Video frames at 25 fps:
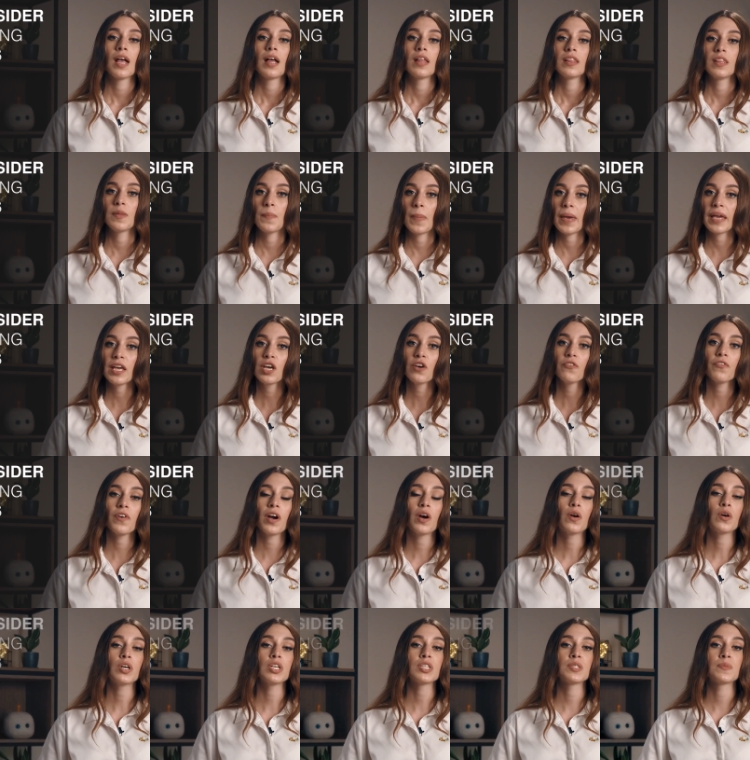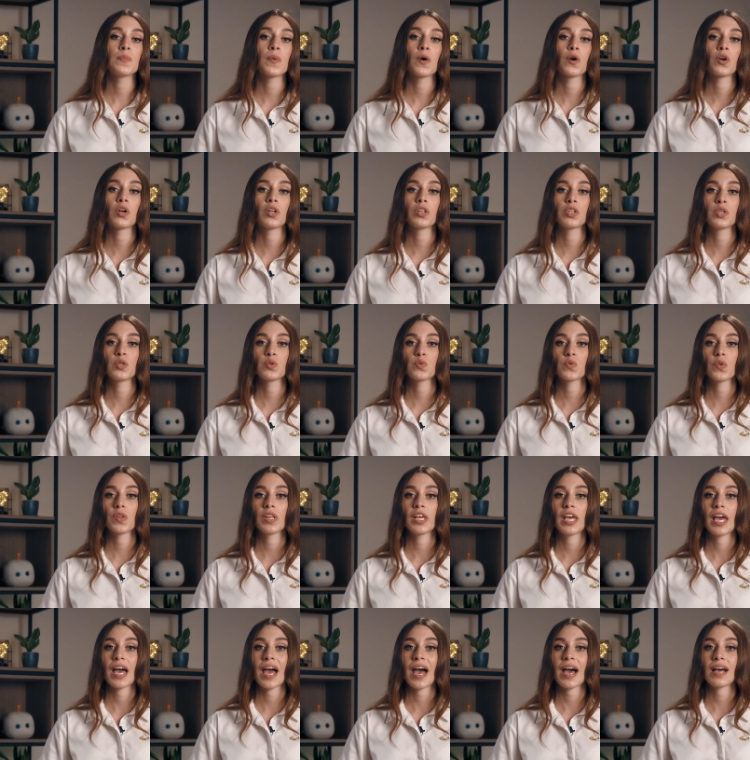The Bank of Hours model
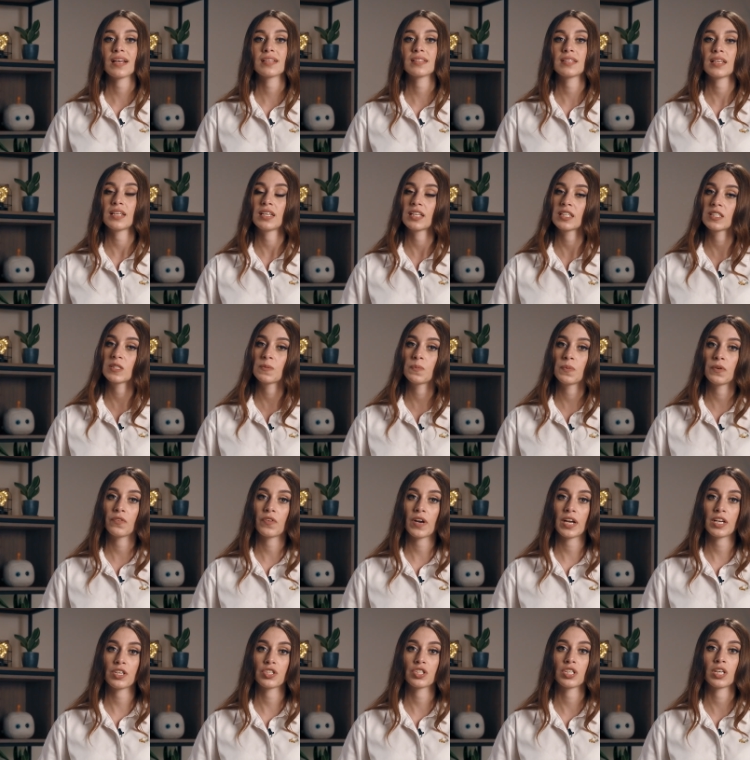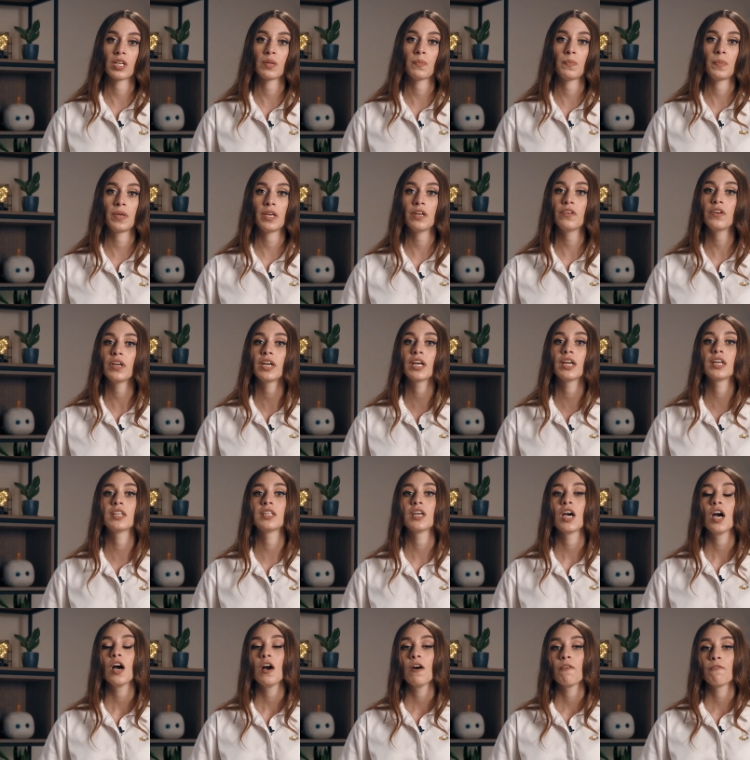usually has an expiration period
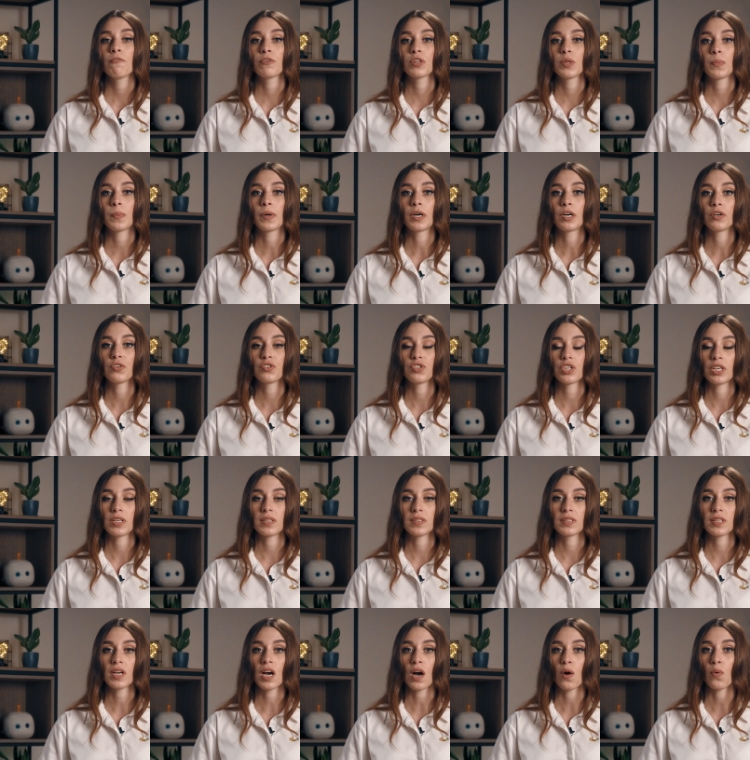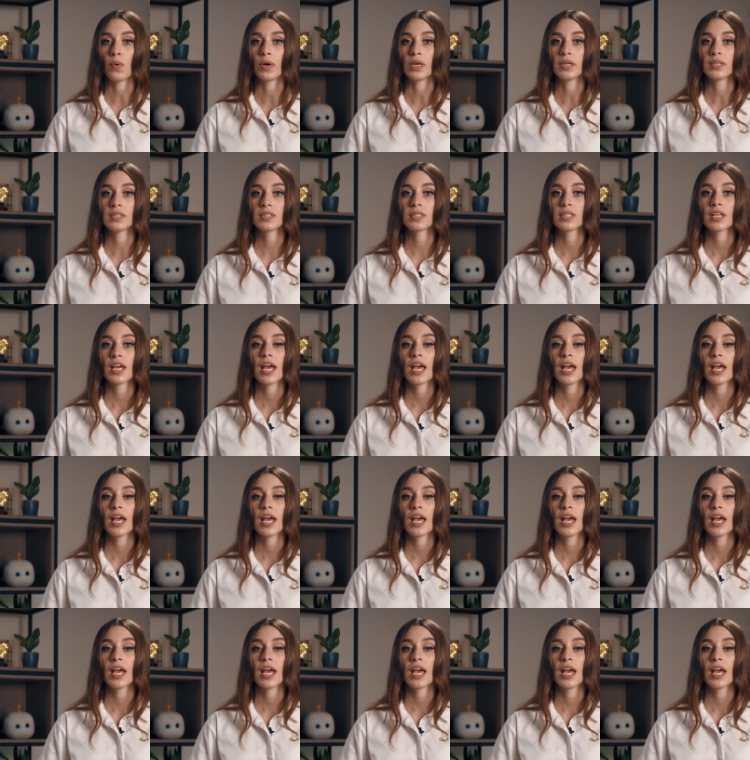for the purchased hours.